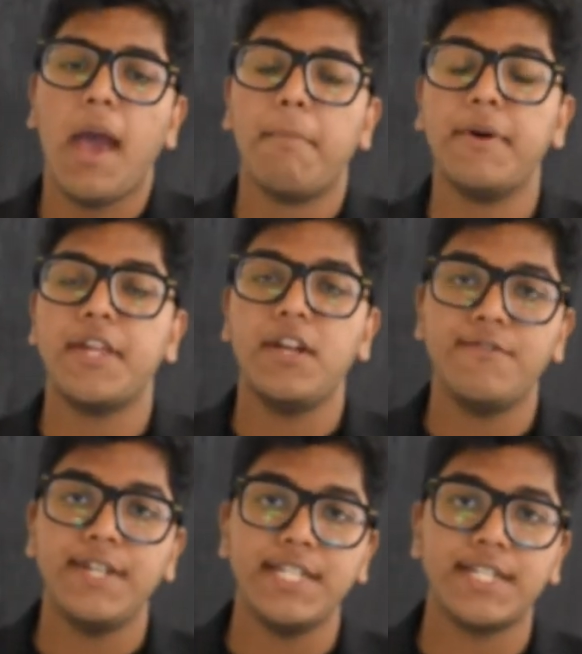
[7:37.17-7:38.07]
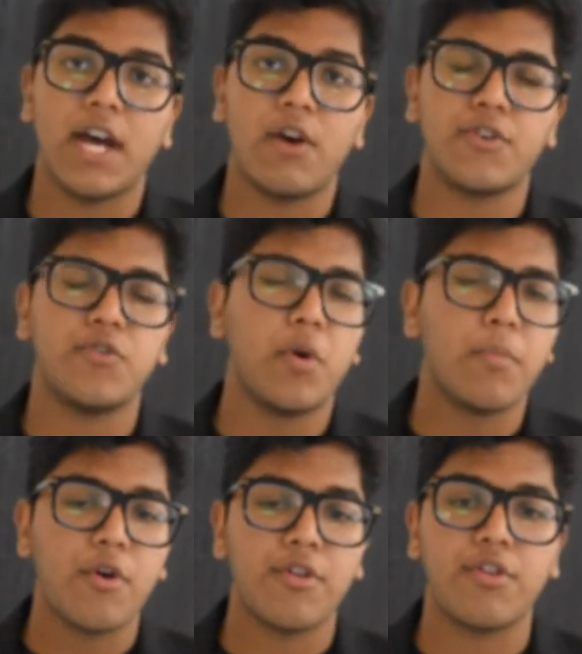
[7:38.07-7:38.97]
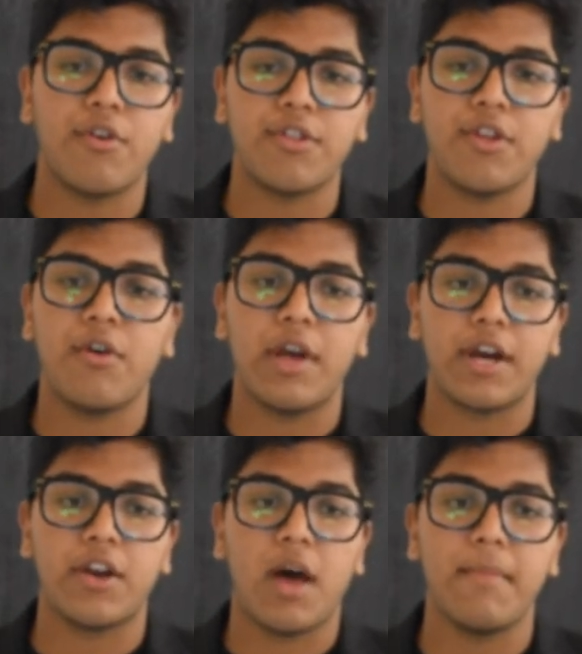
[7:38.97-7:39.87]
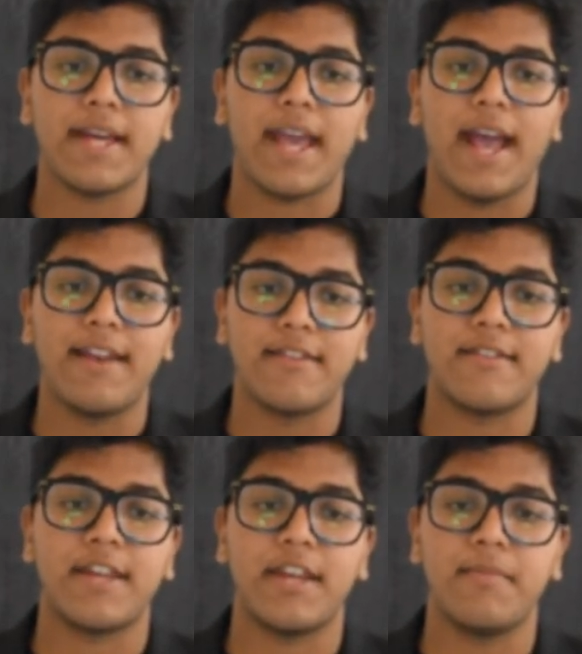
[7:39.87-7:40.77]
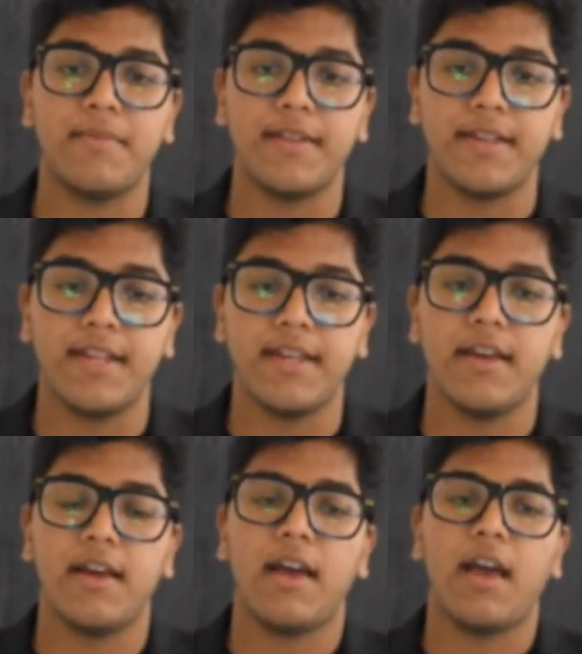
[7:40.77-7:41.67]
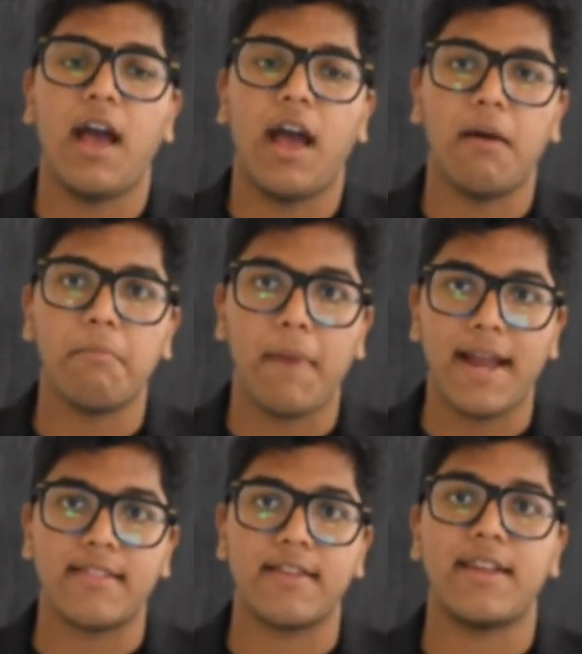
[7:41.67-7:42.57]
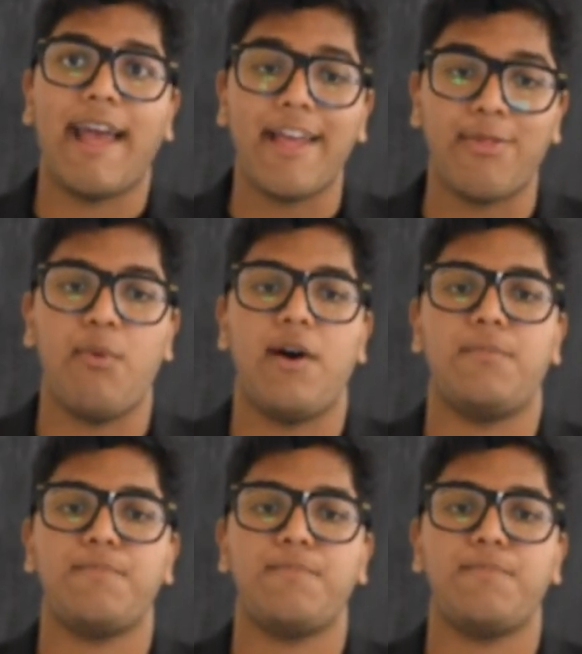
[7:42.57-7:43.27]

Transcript: but they reach out to a more socio-economic and sustainability mindset as well.